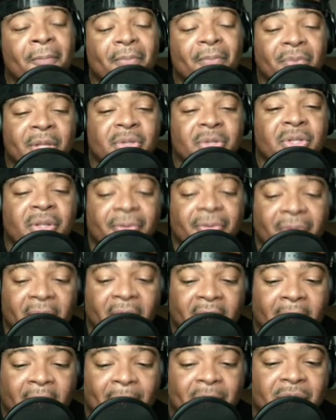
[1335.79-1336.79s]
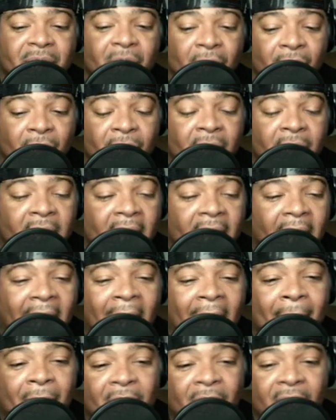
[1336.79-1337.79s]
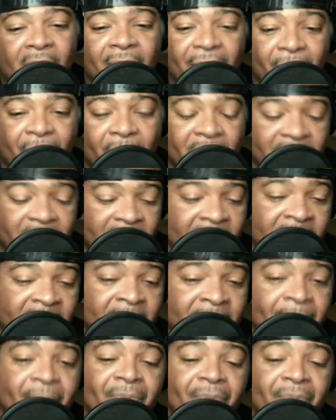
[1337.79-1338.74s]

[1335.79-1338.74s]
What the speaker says: This is a fun episode. I'm looking forward to this.